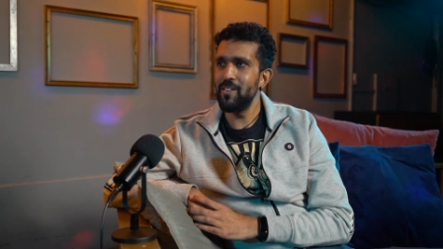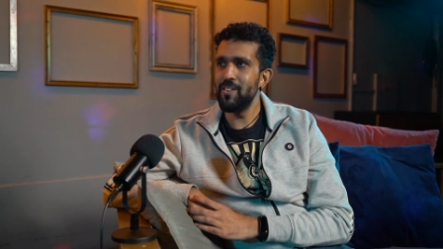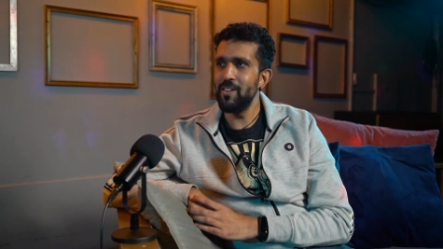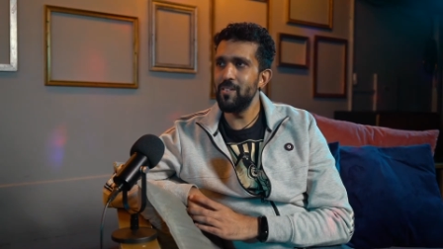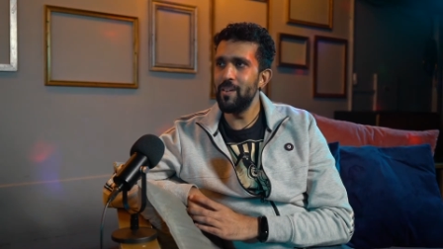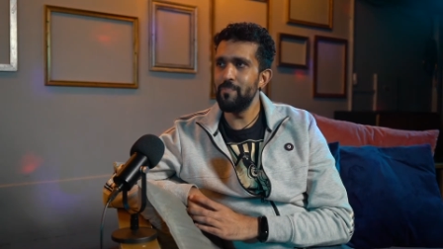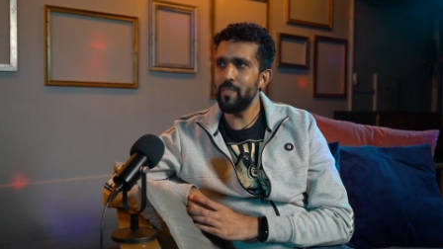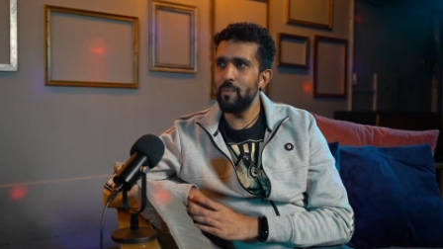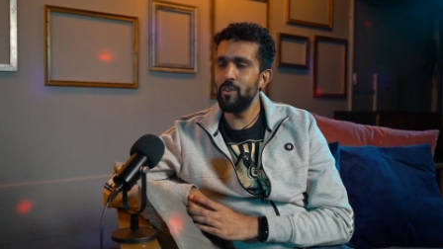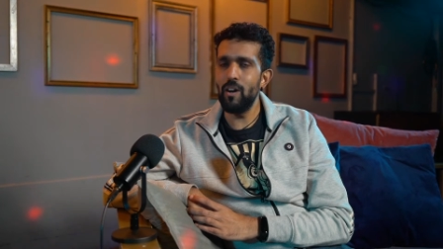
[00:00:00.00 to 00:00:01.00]
You know, um,
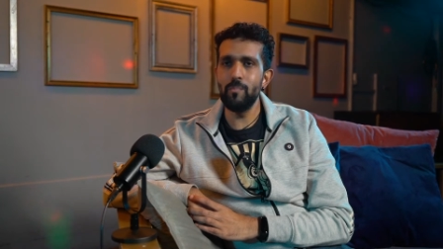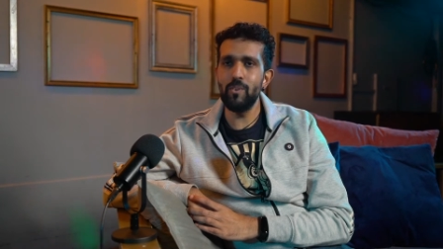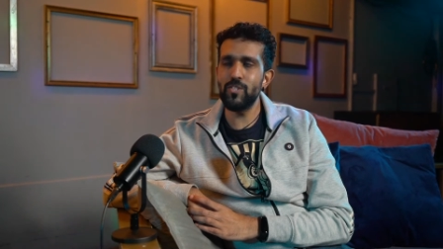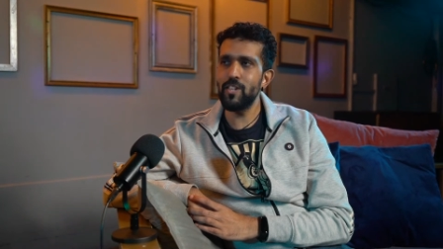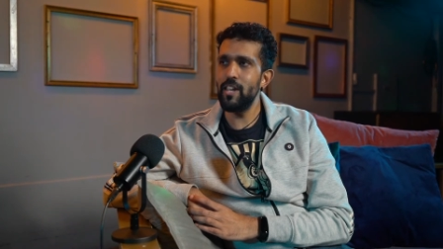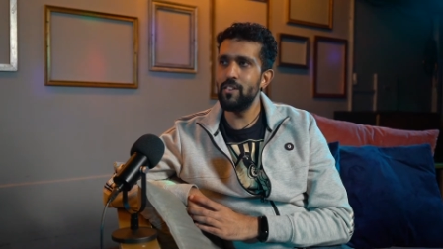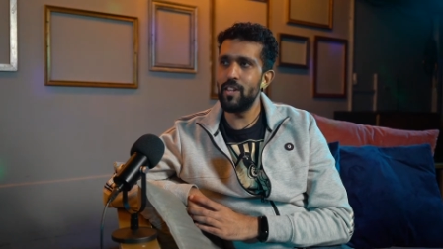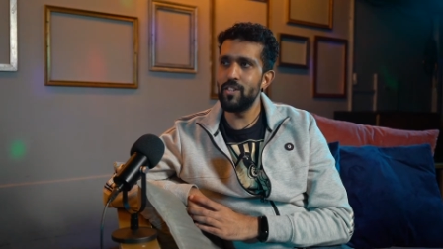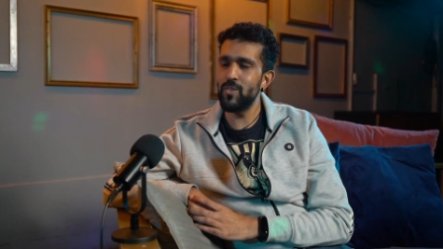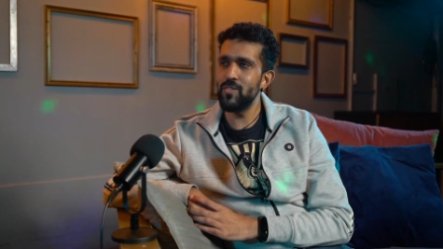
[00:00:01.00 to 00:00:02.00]
I'm not. I'm not too keen on
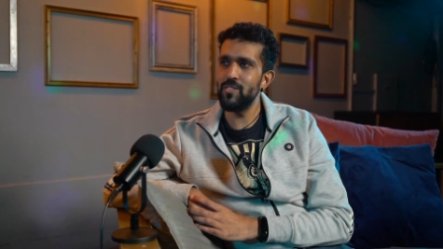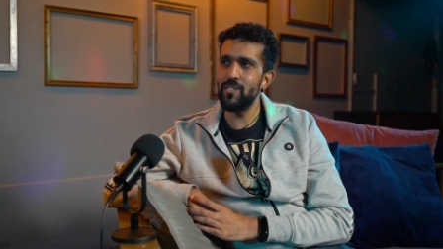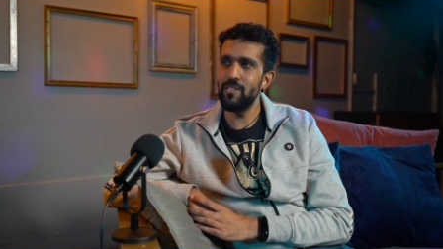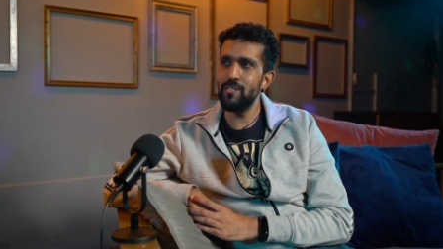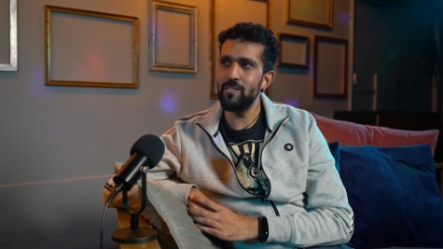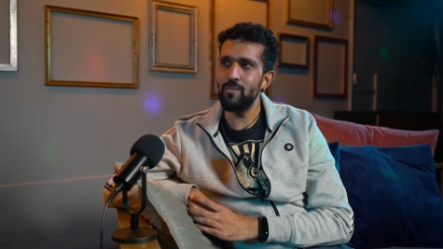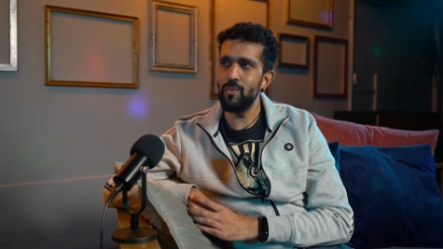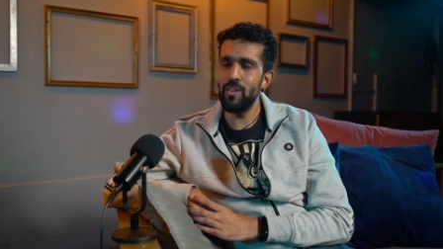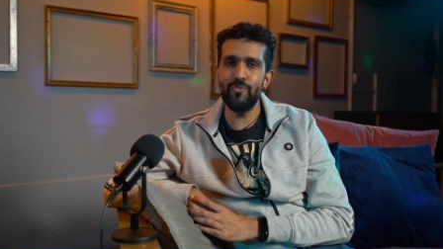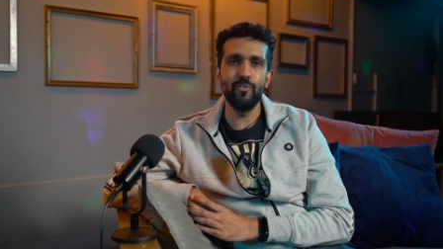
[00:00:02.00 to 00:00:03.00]
entrances and
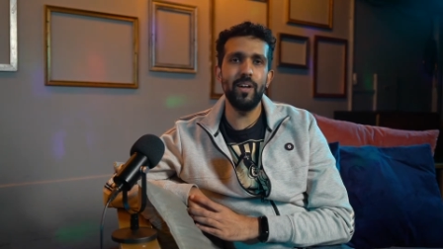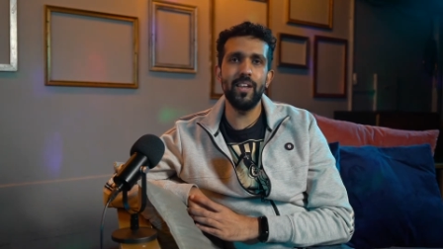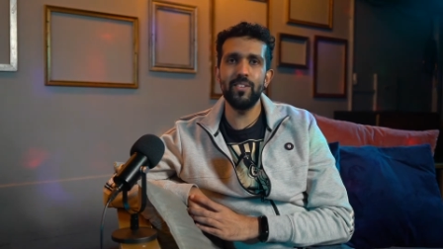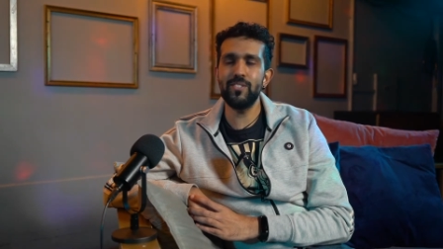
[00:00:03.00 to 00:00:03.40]
all the formality